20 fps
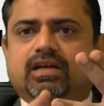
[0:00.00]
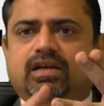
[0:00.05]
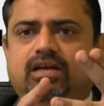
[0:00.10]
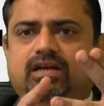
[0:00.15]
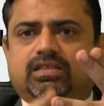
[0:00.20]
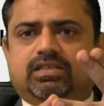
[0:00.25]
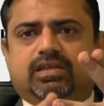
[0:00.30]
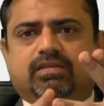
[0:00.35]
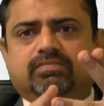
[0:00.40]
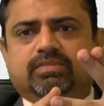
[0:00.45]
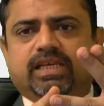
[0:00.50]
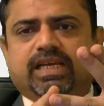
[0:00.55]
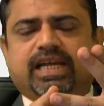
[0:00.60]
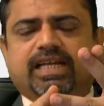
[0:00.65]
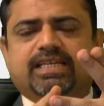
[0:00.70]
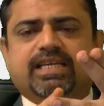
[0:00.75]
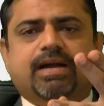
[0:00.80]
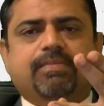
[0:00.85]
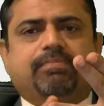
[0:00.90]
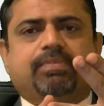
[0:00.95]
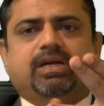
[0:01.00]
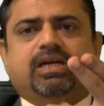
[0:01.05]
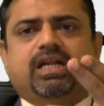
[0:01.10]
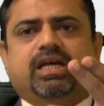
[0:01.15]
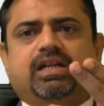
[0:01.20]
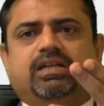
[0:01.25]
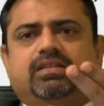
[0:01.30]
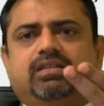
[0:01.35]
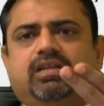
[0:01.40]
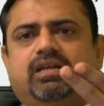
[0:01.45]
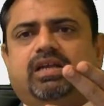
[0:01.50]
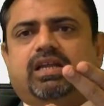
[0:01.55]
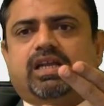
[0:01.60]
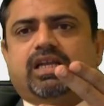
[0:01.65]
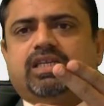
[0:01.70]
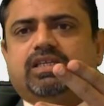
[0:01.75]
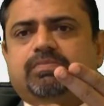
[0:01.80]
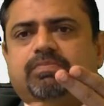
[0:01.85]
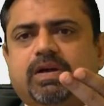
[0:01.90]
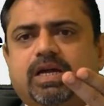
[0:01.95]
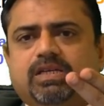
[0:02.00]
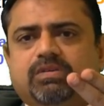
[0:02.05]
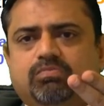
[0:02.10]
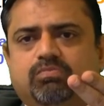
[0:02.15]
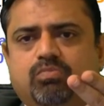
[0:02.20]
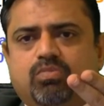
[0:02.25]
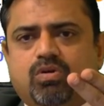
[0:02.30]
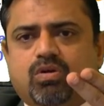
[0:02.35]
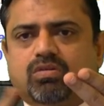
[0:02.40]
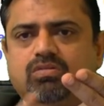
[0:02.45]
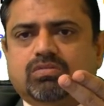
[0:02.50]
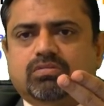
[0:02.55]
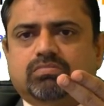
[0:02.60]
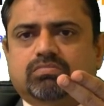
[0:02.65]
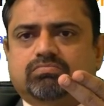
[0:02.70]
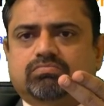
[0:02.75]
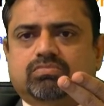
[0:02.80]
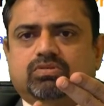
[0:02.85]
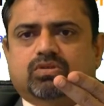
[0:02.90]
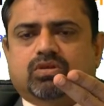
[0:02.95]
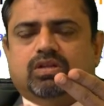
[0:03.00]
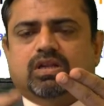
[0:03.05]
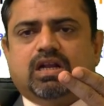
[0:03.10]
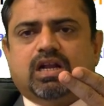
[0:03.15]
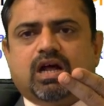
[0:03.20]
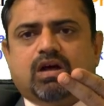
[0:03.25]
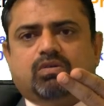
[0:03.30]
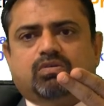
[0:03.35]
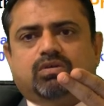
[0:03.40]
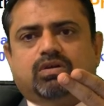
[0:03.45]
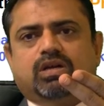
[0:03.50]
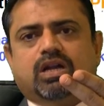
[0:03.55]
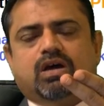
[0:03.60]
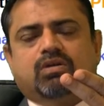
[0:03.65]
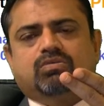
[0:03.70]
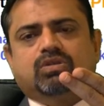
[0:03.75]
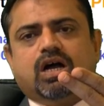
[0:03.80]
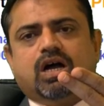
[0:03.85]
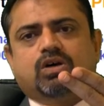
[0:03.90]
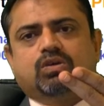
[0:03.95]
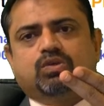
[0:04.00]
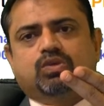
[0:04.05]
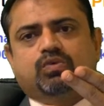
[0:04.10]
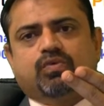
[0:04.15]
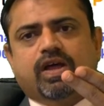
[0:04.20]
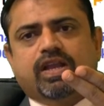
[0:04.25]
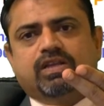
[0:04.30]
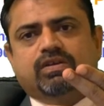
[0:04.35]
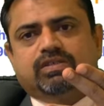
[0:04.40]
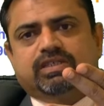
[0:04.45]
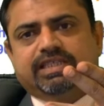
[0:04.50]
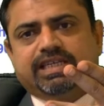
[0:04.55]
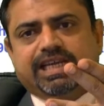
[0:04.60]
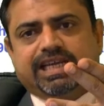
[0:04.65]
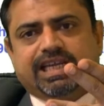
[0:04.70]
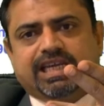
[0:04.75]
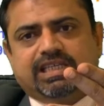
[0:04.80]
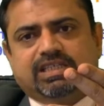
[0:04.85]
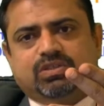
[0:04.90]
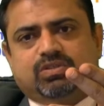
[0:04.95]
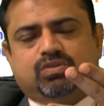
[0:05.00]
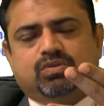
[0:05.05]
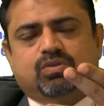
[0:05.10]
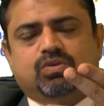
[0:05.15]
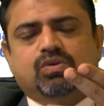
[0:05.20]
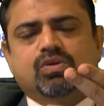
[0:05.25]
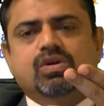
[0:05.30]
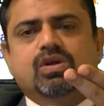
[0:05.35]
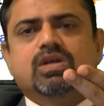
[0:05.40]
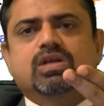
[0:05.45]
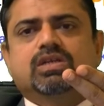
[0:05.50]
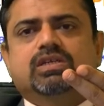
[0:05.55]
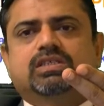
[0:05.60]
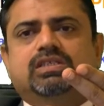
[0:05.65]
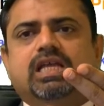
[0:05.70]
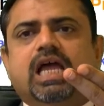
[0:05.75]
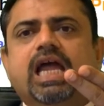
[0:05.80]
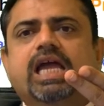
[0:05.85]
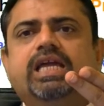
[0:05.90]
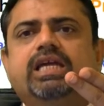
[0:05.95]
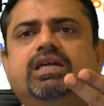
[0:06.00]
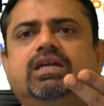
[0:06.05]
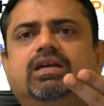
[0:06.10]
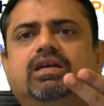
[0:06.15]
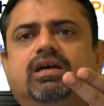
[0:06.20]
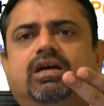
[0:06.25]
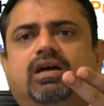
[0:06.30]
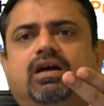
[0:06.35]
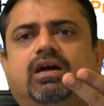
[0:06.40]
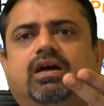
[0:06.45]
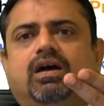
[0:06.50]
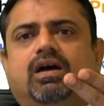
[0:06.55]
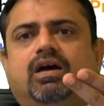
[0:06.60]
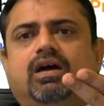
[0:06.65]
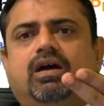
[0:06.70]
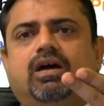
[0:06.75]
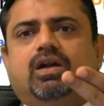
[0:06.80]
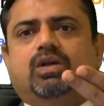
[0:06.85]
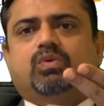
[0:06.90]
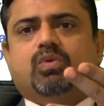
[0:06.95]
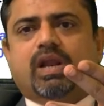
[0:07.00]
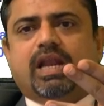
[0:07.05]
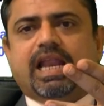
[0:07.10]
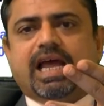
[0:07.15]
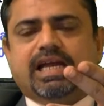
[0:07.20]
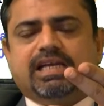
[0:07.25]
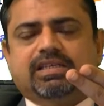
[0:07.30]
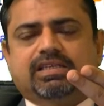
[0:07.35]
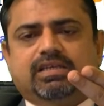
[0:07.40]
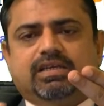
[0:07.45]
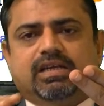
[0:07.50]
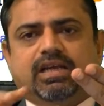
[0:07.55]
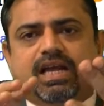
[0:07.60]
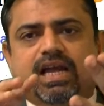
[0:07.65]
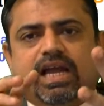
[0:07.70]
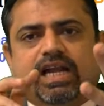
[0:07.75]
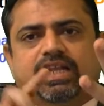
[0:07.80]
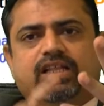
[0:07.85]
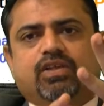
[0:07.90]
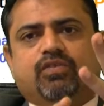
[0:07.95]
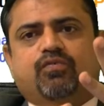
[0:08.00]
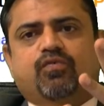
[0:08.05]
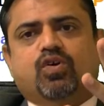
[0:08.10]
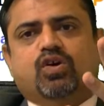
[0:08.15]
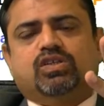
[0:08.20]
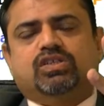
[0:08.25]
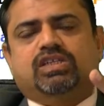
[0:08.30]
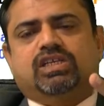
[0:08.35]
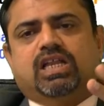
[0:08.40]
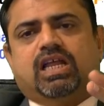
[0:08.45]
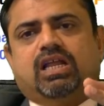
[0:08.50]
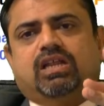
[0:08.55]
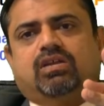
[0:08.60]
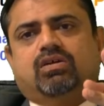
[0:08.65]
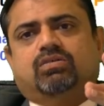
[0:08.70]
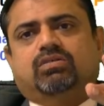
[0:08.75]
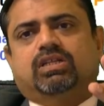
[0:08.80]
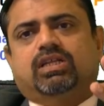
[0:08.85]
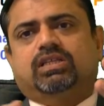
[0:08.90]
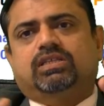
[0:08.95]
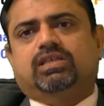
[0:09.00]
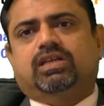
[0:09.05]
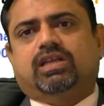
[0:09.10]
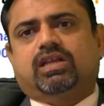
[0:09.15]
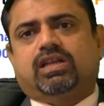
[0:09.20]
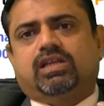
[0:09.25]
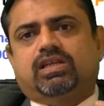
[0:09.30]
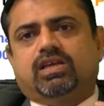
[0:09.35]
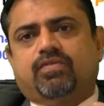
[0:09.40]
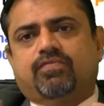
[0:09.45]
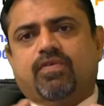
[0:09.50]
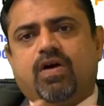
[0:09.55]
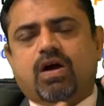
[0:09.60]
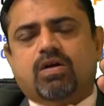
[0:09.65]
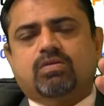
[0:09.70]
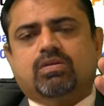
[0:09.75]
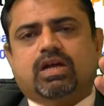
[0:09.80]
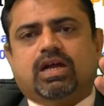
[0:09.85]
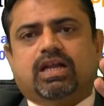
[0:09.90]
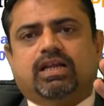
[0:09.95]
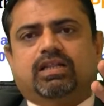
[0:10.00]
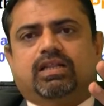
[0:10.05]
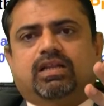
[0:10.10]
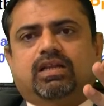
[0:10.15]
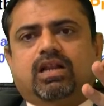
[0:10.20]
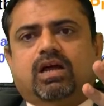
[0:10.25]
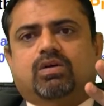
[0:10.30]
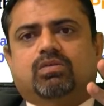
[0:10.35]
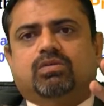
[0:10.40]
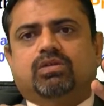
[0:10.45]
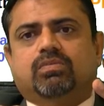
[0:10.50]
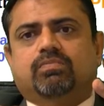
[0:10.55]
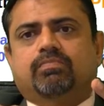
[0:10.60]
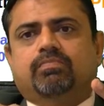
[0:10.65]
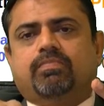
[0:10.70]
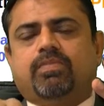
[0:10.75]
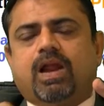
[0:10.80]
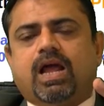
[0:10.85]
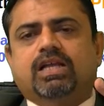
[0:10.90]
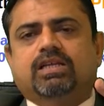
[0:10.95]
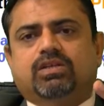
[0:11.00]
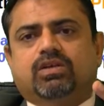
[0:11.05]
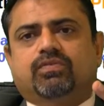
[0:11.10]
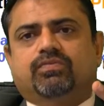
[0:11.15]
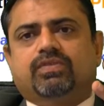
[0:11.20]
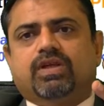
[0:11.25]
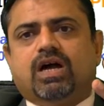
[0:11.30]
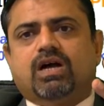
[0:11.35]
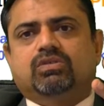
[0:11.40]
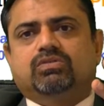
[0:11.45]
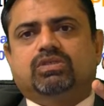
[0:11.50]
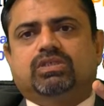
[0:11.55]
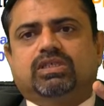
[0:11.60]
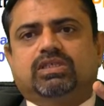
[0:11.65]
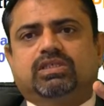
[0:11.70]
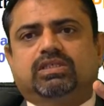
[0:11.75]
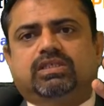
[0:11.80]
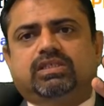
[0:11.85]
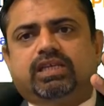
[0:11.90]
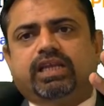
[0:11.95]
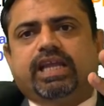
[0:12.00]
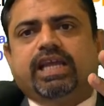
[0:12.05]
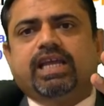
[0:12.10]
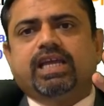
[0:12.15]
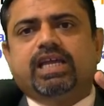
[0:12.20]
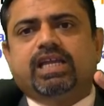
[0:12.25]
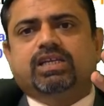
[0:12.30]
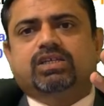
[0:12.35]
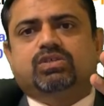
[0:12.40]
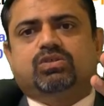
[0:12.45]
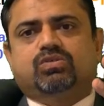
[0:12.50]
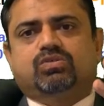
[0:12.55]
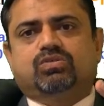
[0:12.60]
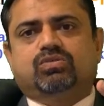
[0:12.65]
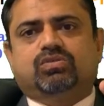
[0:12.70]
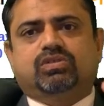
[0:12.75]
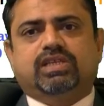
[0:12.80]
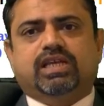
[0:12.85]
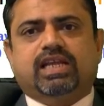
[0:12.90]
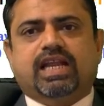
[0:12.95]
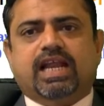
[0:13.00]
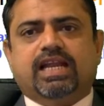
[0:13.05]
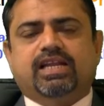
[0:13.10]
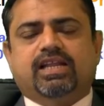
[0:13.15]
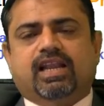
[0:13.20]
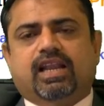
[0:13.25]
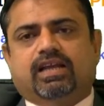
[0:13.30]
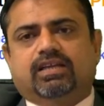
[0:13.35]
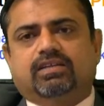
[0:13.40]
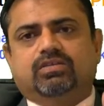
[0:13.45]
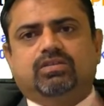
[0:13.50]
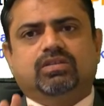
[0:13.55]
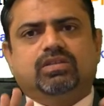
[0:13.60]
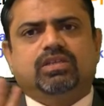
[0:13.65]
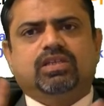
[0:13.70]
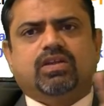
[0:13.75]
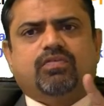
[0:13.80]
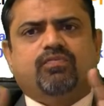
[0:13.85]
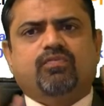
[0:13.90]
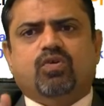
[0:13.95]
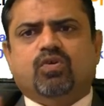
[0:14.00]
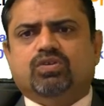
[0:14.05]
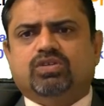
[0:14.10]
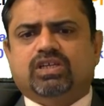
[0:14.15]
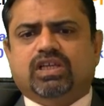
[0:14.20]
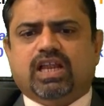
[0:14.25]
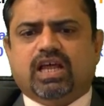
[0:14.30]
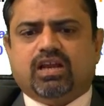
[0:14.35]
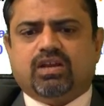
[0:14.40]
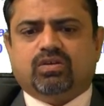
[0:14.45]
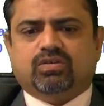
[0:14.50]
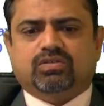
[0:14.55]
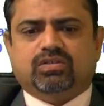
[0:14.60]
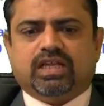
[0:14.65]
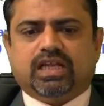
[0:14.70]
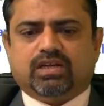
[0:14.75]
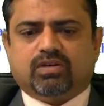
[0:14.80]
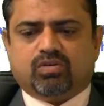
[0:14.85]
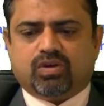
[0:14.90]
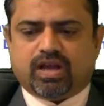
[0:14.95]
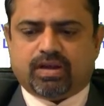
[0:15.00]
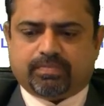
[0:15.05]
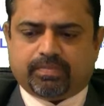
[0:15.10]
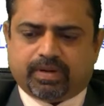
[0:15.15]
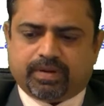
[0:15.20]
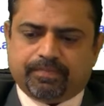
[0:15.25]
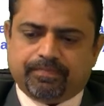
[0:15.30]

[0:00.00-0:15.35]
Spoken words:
something has happened and the drainage pipe broke. So now the house value is decreased to say 12 lakhs. And in the fourth scenario, there is a treasure found, and now the price of the house is increased to say 90 lakhs. So these are 4 scenarios that could happen.